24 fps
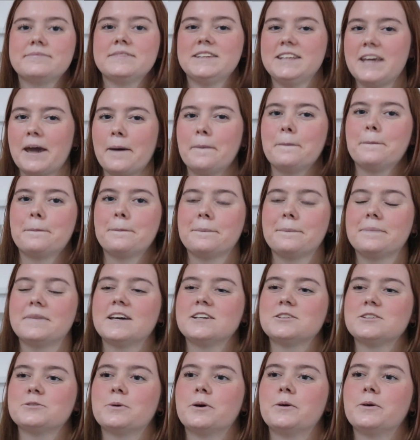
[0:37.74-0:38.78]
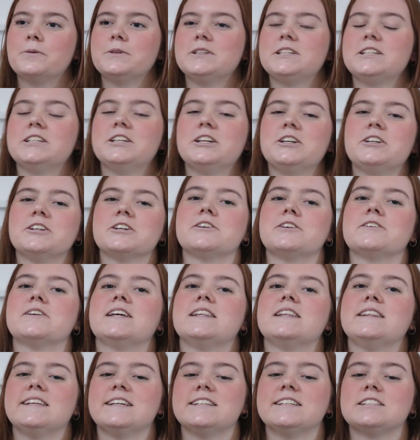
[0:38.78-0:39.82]
Yeah, that's what I wanted to do
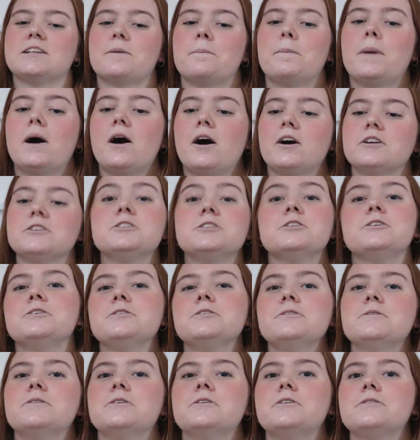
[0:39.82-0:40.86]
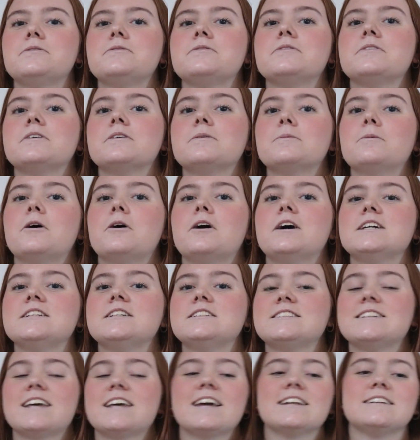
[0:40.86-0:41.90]
in this part 2 of what I'd
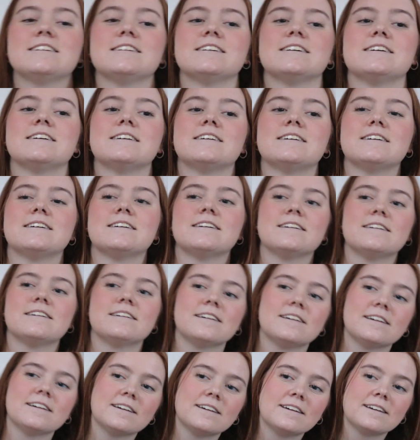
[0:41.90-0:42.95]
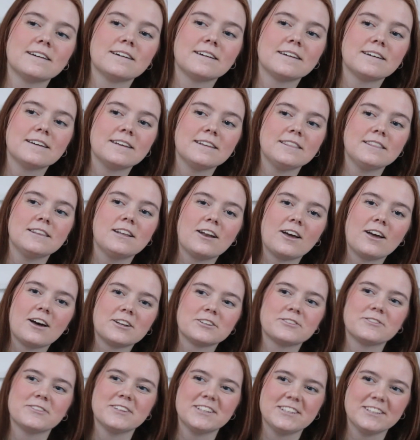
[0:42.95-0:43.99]
said in the
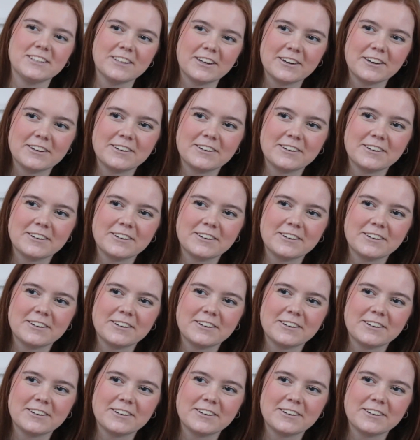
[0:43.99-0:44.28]
last video.